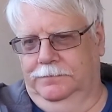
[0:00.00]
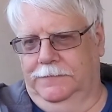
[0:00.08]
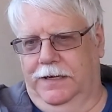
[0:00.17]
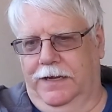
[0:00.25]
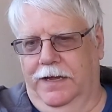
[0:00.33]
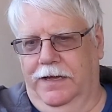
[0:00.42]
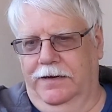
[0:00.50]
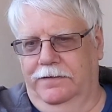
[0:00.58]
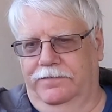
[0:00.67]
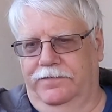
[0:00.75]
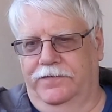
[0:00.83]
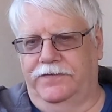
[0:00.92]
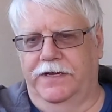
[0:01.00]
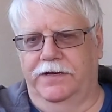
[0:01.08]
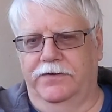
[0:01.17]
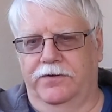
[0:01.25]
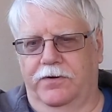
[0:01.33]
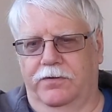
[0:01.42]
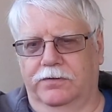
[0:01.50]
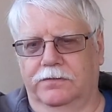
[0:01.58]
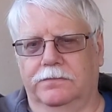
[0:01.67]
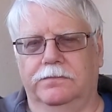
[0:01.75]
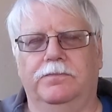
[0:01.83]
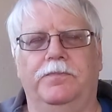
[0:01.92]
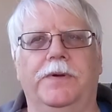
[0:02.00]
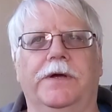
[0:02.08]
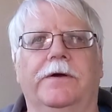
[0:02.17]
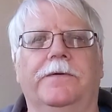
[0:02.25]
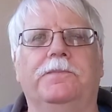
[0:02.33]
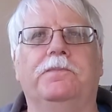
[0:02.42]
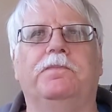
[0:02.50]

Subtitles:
again, a 15-year-old beer.